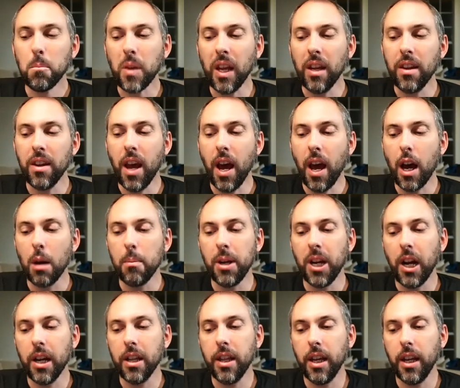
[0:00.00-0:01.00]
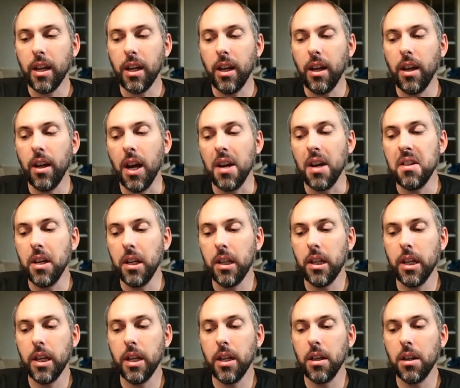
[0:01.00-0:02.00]
Yeah, I mean, I think
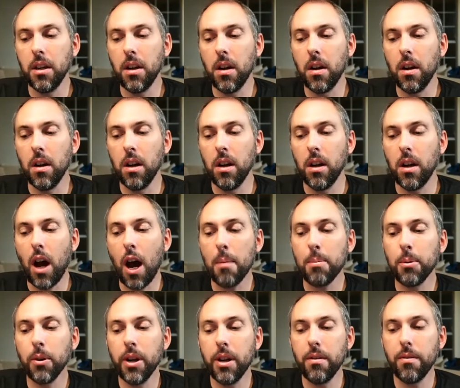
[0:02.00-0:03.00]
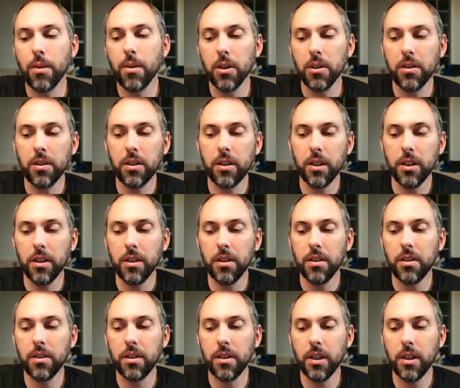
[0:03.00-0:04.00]
that operate first
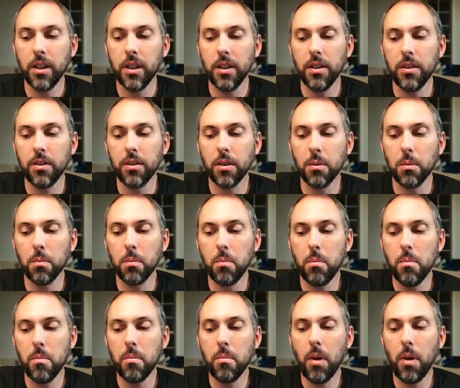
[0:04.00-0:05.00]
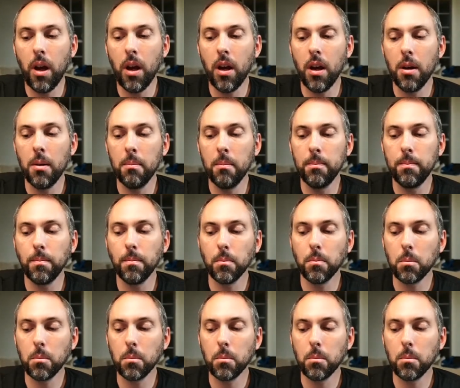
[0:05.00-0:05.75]
is an